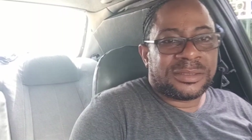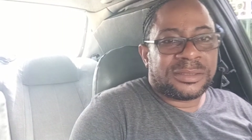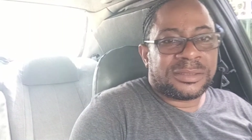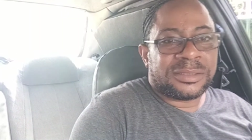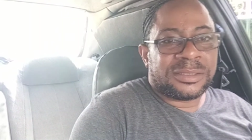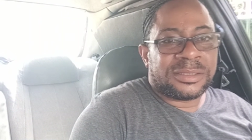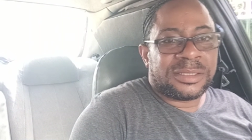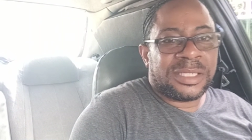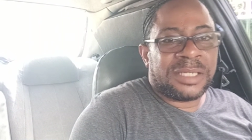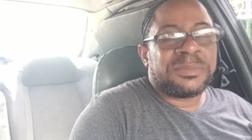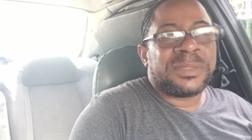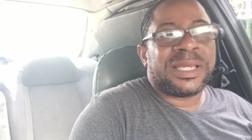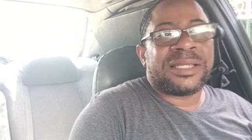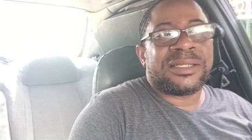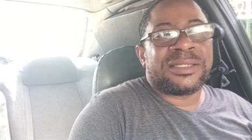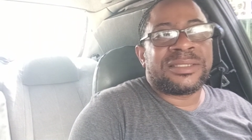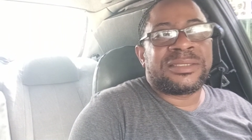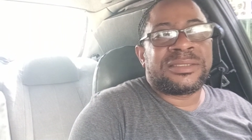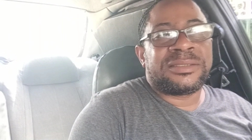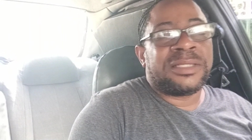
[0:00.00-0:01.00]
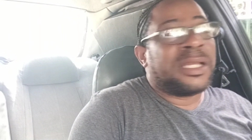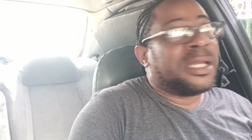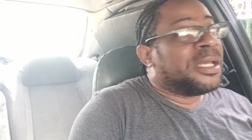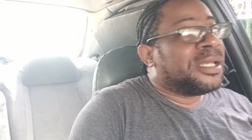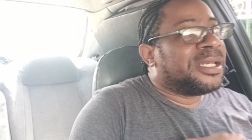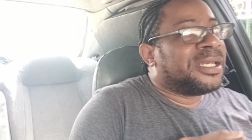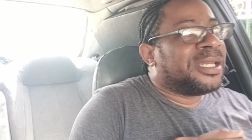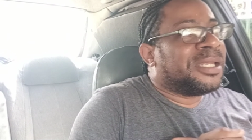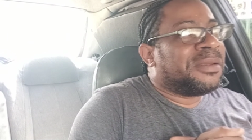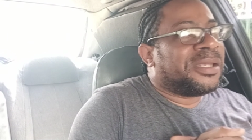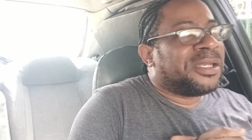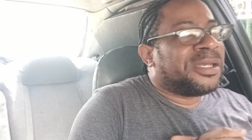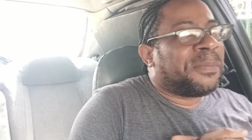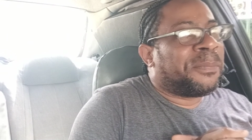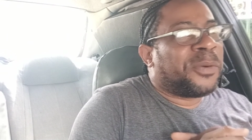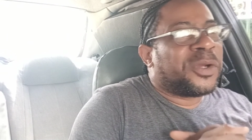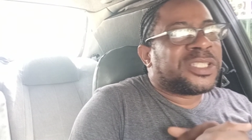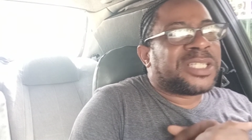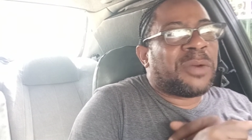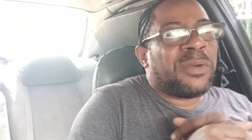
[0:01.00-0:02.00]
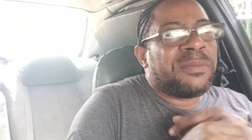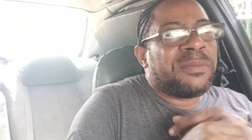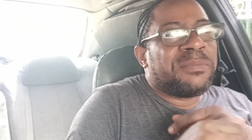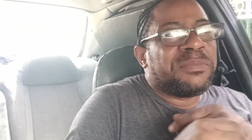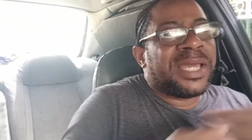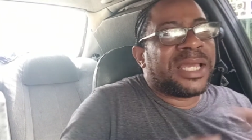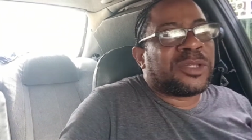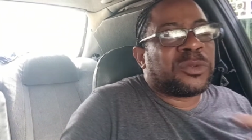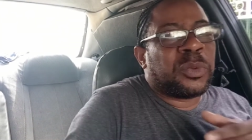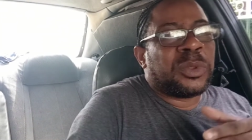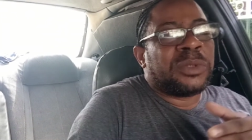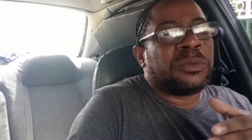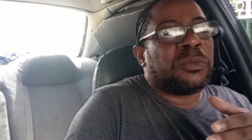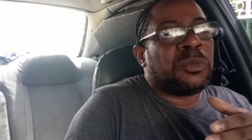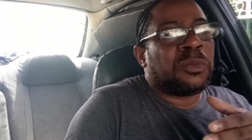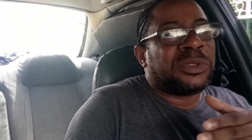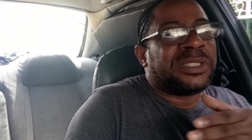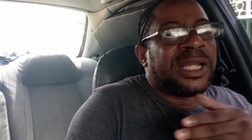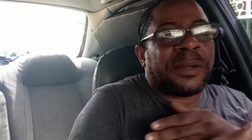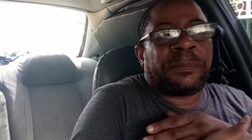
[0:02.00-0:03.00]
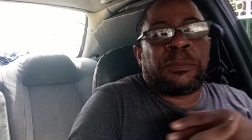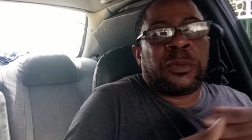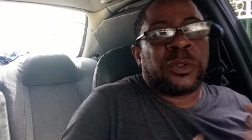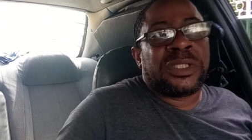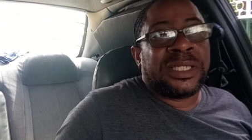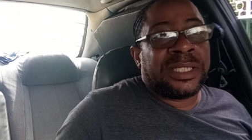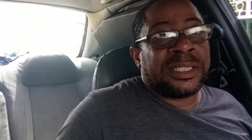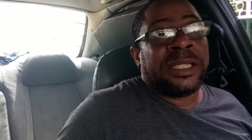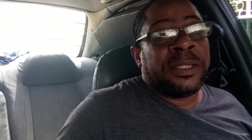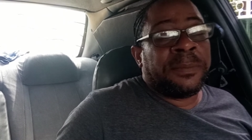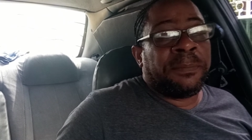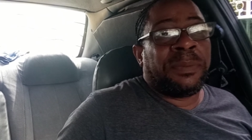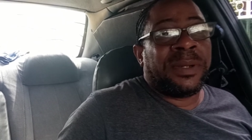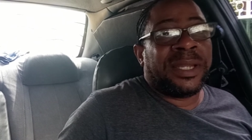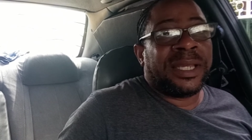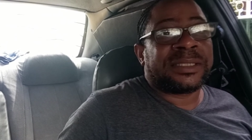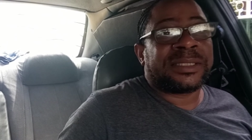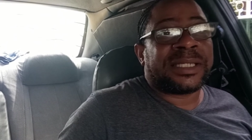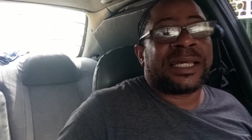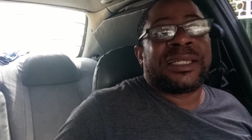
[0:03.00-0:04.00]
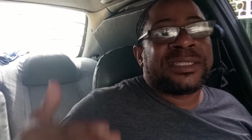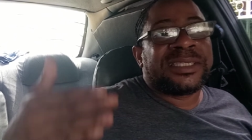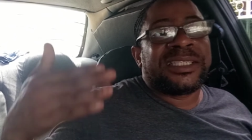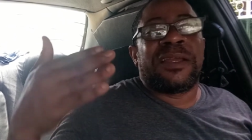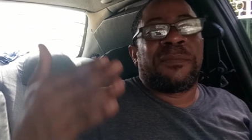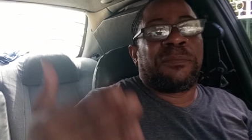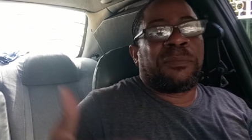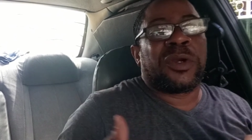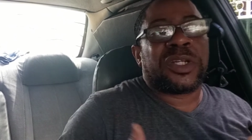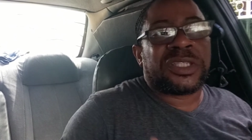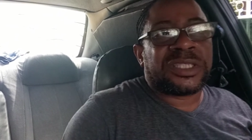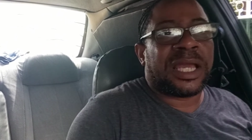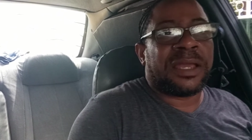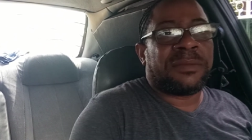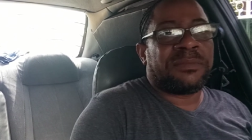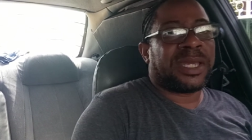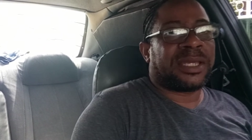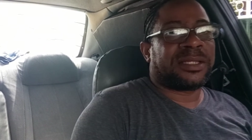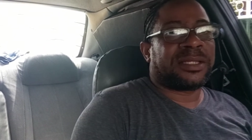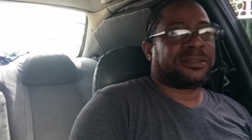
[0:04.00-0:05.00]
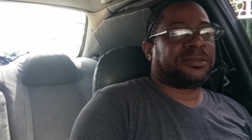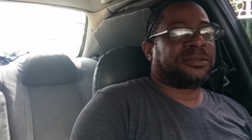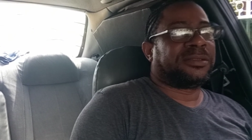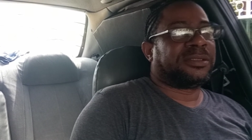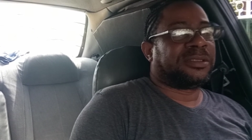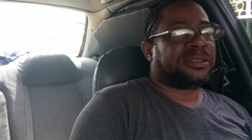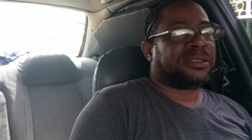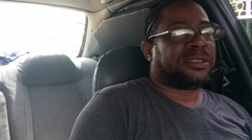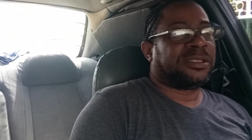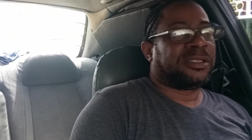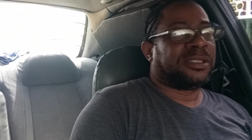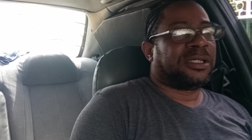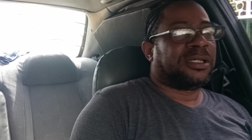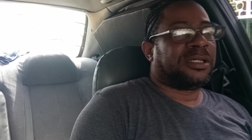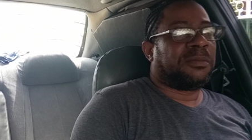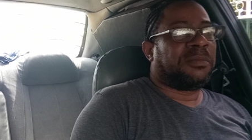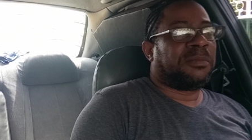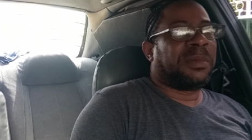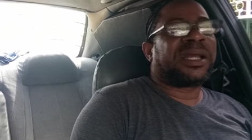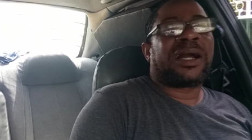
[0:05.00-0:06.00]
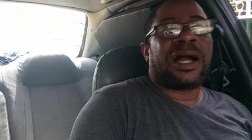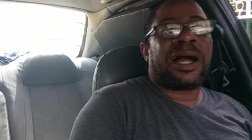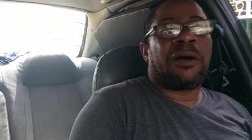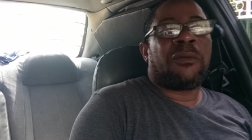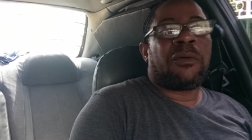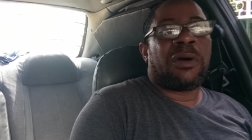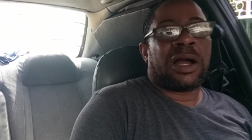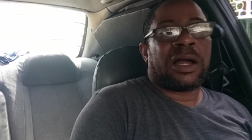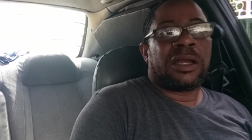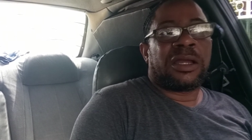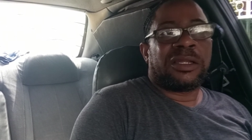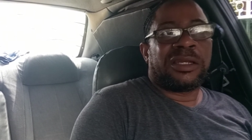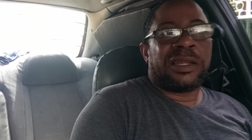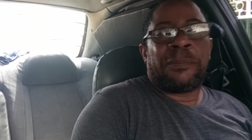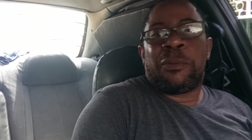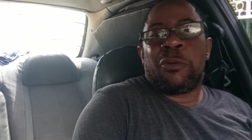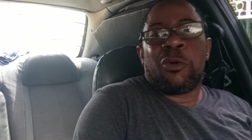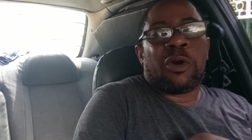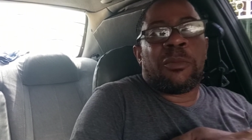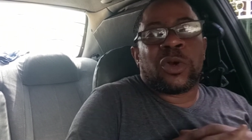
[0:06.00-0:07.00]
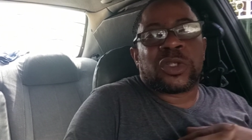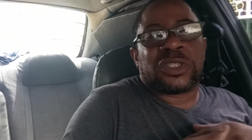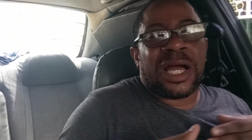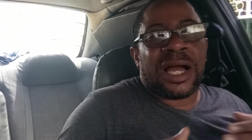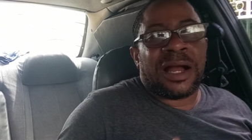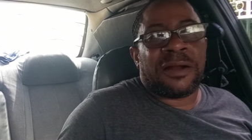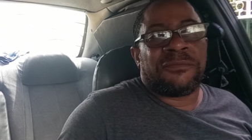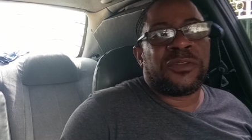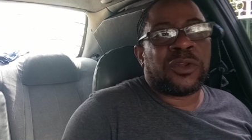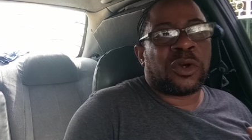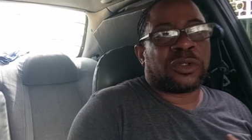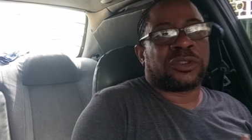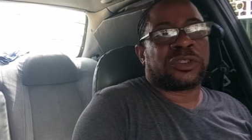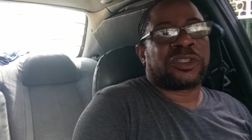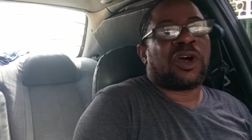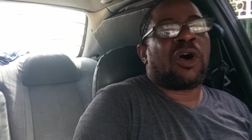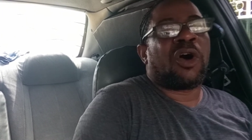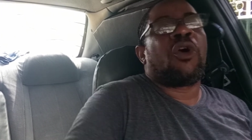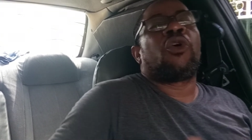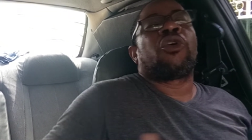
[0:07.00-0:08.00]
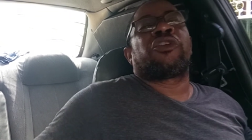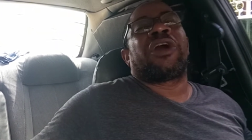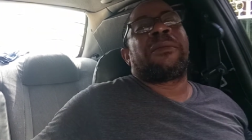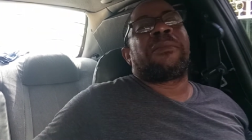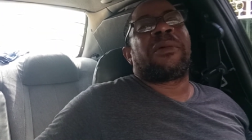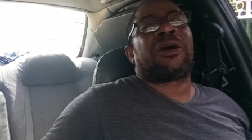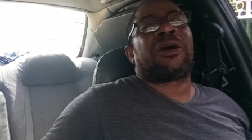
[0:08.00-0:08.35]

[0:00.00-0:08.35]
him get this, the pressure where him get with not putting it in place are the same pressure him get. Because what? The poor must have nothing. So all crime are going to